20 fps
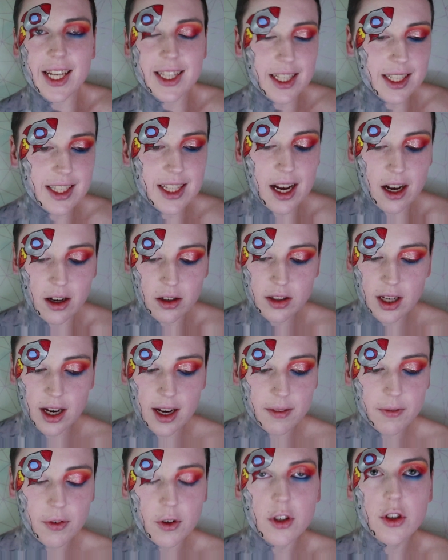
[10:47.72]
It is now
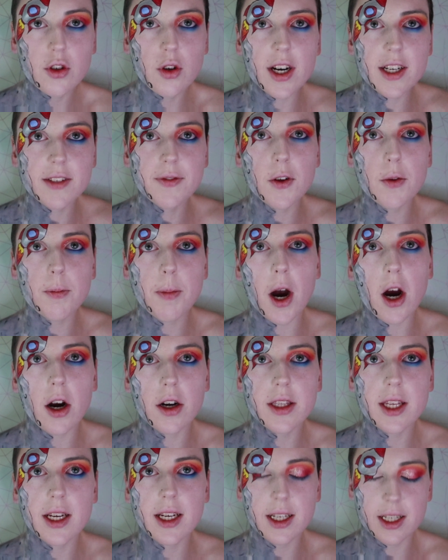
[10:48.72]
time for stressful
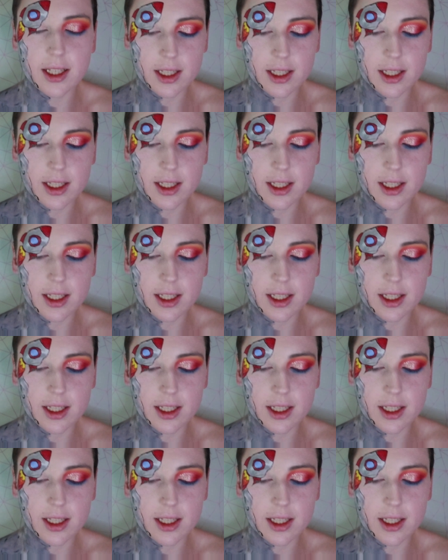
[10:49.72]
part.